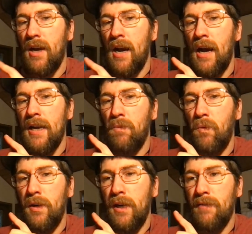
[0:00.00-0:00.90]
It
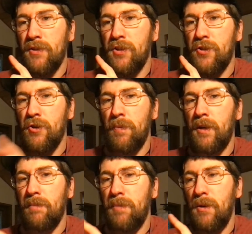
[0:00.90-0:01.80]
wouldn't have a stupid
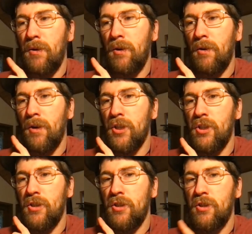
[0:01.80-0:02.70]
computer or a
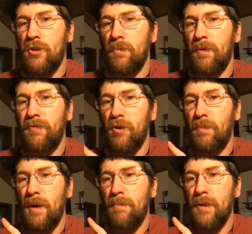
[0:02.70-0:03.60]
stupid fuel
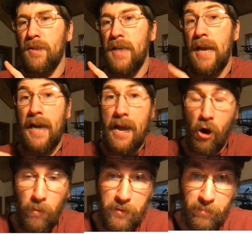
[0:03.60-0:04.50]
pump in the tank. I
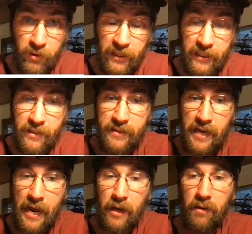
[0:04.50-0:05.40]
hope you're putting it in the
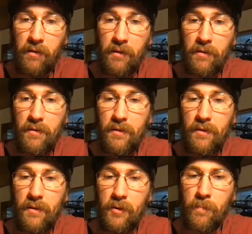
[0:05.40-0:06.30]
tank.
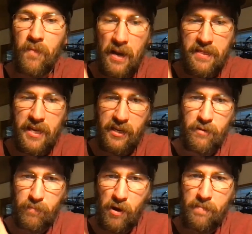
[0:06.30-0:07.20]
I think
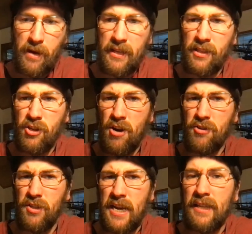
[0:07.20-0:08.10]
you're probably buying the
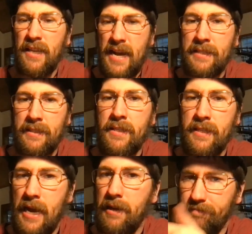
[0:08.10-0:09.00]
Charger tank that has it in the
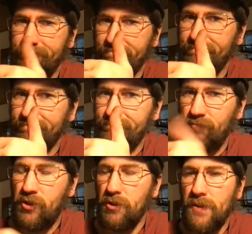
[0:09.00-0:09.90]
tank.
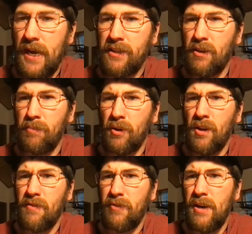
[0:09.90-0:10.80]
Do that. Don't put it
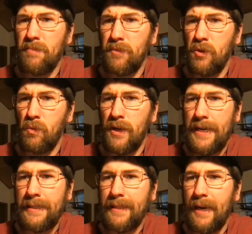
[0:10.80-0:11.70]
on the frame. You will
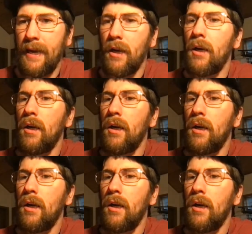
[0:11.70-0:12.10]
hate that.